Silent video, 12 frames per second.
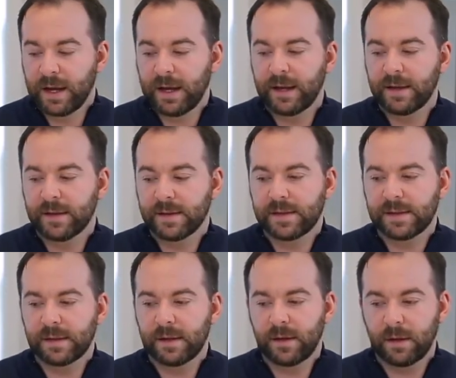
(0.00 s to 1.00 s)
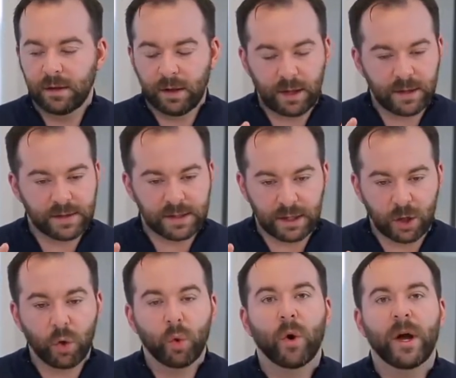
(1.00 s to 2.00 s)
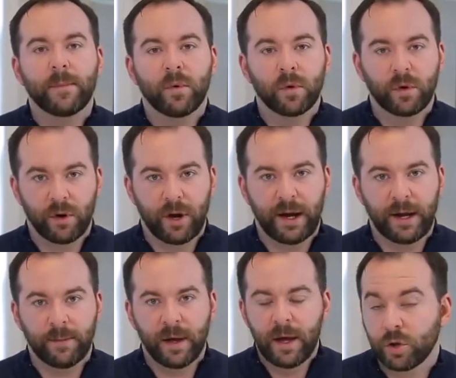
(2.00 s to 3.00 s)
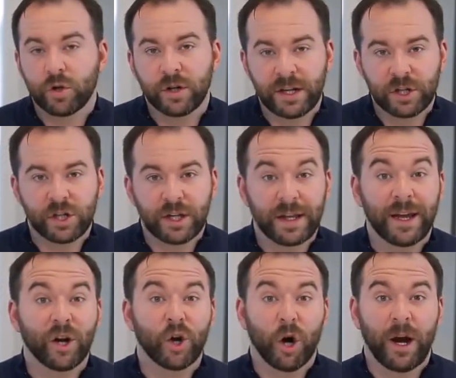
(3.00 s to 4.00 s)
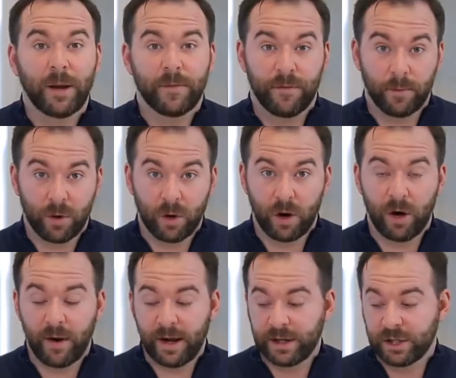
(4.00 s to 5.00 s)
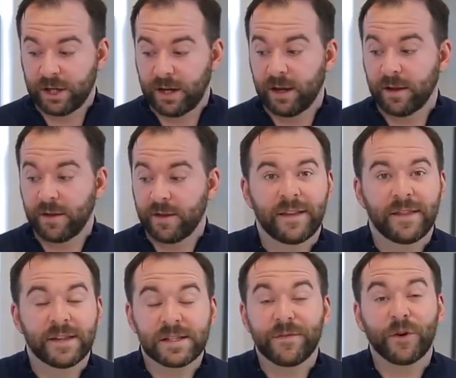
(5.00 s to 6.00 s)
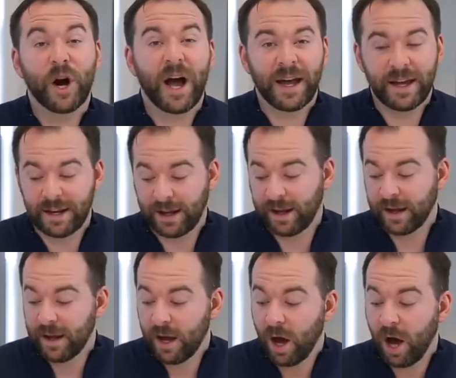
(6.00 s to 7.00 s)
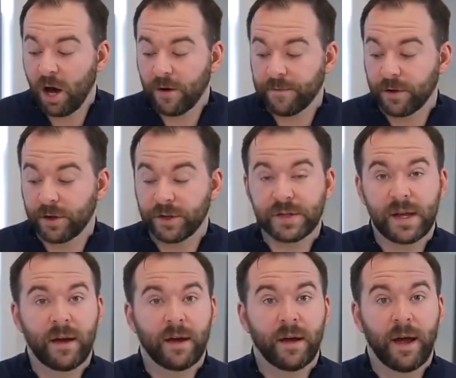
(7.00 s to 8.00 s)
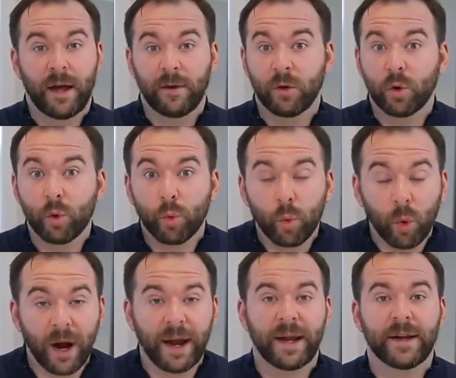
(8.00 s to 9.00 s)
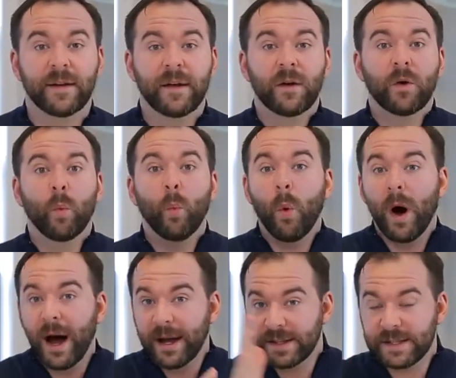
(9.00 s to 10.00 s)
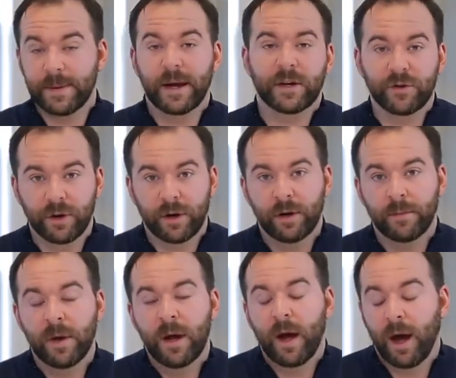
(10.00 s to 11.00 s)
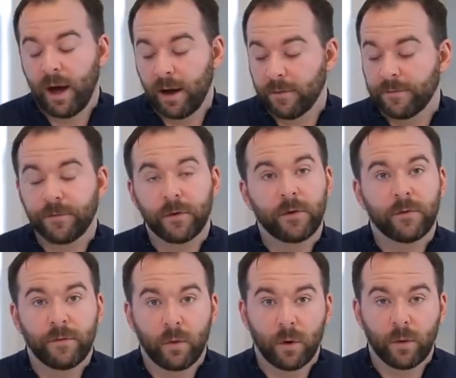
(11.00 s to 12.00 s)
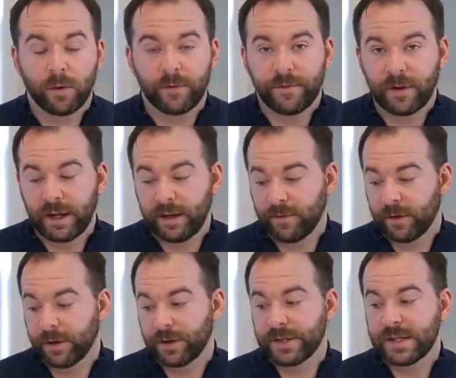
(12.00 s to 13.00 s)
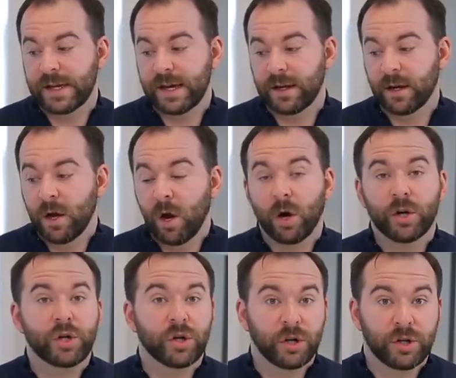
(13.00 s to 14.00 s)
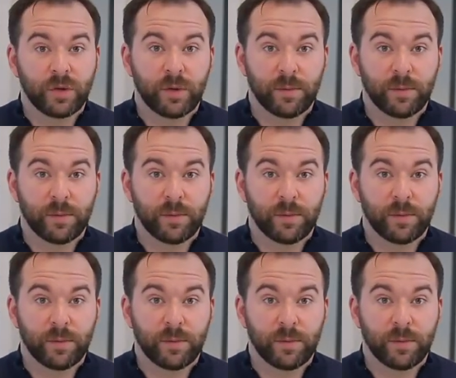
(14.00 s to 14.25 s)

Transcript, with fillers: is, is an incredible grape. Traditionally a grape from Croatia, this variety offers a, a great wide spectrum of fruit-forward flavors that are sure to